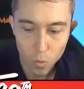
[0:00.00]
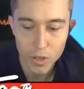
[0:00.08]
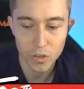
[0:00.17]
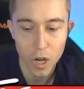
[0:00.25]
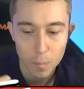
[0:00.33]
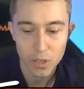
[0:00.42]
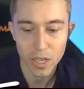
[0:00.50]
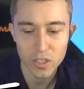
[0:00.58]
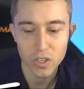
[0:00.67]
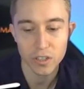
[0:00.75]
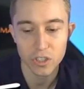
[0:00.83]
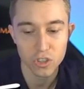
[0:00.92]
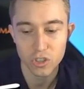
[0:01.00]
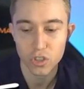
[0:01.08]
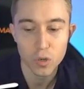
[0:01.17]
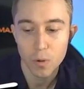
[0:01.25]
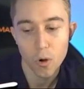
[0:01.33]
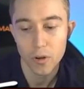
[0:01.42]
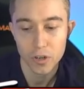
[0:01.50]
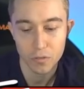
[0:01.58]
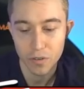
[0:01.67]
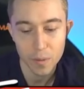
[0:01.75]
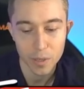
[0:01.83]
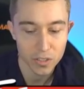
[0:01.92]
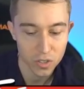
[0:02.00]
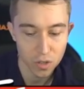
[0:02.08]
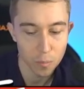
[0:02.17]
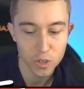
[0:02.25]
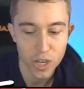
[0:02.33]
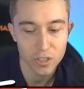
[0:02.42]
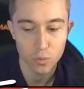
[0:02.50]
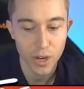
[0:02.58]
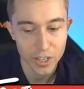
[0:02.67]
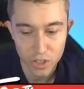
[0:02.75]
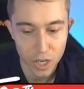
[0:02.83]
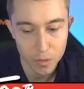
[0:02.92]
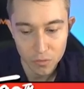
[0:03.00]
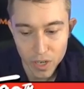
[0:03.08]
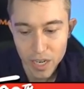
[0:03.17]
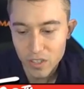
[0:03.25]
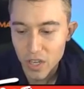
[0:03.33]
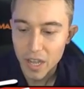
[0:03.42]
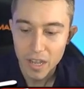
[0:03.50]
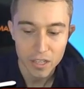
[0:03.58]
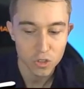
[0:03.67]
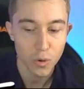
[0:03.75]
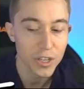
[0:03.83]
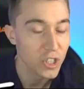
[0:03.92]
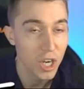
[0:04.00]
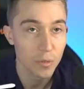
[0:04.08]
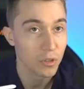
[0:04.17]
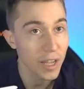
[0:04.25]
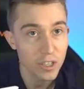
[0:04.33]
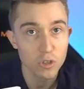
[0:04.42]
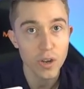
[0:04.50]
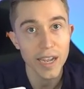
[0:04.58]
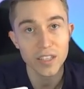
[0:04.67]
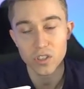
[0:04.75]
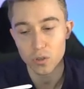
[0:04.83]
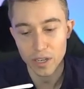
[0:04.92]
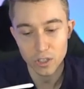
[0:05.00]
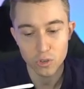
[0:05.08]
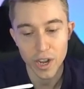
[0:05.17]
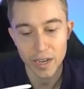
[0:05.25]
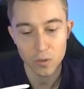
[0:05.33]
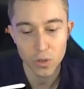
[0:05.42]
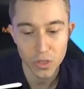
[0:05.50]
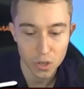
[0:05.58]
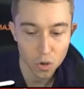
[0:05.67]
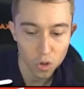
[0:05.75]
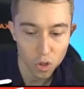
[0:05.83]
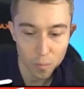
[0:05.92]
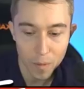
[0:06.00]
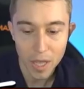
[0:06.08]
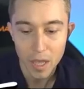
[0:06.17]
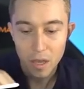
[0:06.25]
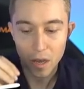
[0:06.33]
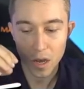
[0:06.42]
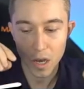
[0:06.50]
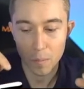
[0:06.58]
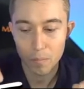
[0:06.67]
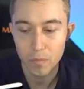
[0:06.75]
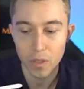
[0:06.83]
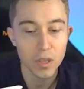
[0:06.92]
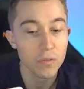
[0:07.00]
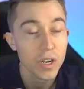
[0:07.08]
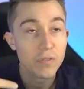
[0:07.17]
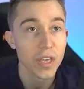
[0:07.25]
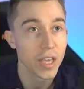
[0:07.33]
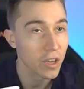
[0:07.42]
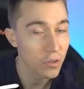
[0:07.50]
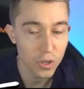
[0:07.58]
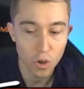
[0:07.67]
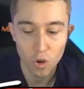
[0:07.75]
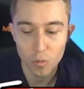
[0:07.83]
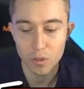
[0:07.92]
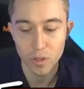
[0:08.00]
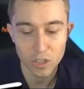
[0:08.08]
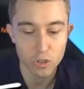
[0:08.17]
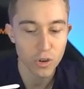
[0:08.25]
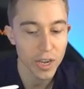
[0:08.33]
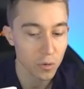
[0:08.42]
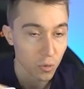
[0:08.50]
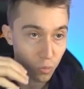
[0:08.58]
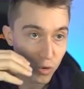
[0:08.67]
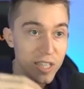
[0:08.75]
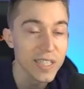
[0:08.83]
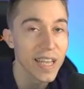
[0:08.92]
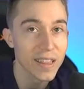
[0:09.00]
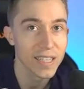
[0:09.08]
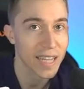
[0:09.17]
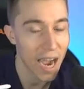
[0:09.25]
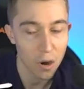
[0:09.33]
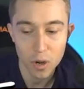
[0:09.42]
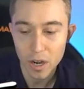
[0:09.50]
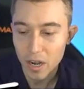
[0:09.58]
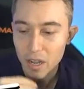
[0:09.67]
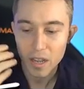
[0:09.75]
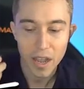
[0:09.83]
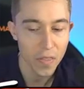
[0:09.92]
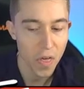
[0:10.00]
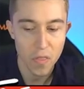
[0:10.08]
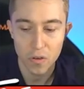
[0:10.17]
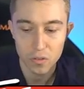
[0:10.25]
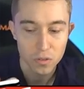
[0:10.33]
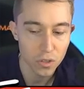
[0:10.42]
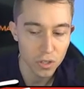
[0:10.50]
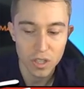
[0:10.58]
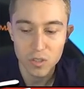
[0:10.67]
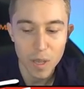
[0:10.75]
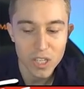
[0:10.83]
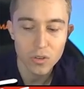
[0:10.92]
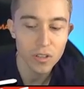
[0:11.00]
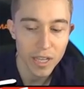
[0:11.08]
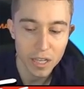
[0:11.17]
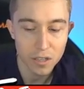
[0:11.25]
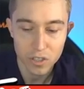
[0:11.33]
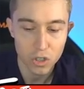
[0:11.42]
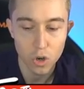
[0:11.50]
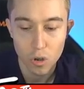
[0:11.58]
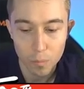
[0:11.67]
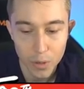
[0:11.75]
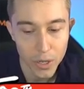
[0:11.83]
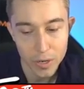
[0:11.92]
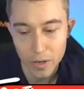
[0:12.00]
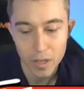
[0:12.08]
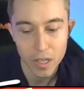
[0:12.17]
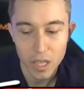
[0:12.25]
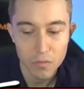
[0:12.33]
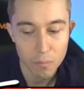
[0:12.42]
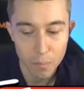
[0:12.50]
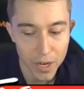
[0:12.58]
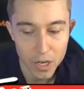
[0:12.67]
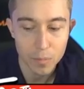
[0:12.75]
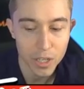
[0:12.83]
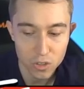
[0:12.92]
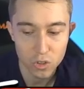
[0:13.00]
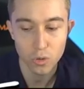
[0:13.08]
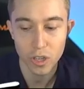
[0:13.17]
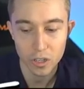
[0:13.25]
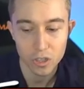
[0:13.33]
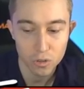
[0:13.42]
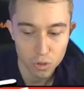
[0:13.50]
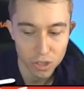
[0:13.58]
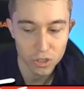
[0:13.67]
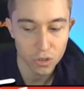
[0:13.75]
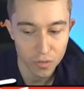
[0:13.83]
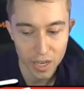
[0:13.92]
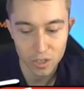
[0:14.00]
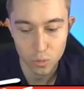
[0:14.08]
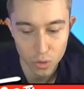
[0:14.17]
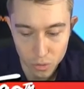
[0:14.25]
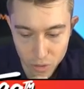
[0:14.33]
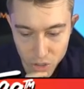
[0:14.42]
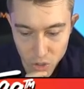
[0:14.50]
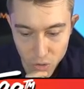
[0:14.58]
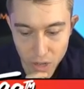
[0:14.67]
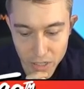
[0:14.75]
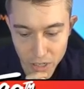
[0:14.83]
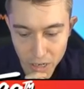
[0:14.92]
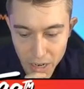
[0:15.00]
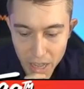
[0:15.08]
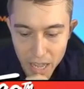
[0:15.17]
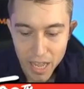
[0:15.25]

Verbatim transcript: When you're up elixir, it's just super hard to defend because the lumberjack's raging up the phoenix, it's raging up the electro dragon. So electro dragon with the golem, um, even if they kill the golem, the electro dragon will reset the tower and then the, the, it's basically like Elixir Golem, but even better because you'll get a huge Elixir advantage with Elixir Collector.